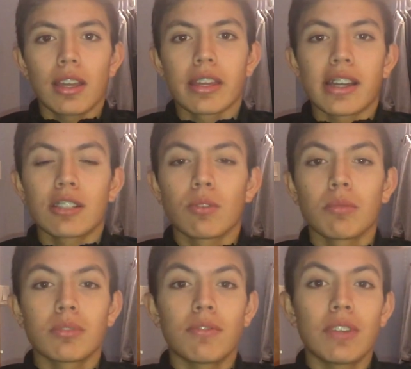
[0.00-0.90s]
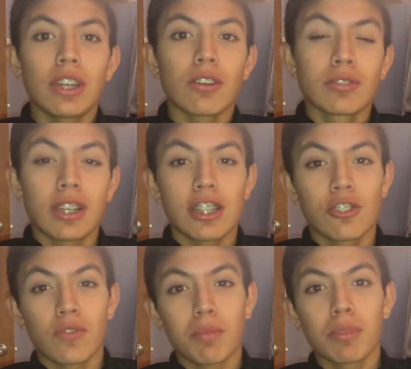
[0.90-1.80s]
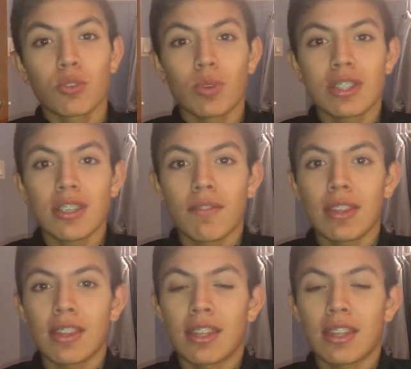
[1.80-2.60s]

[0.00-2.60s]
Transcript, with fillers: Hey guys, welcome to the video. Today is November 27th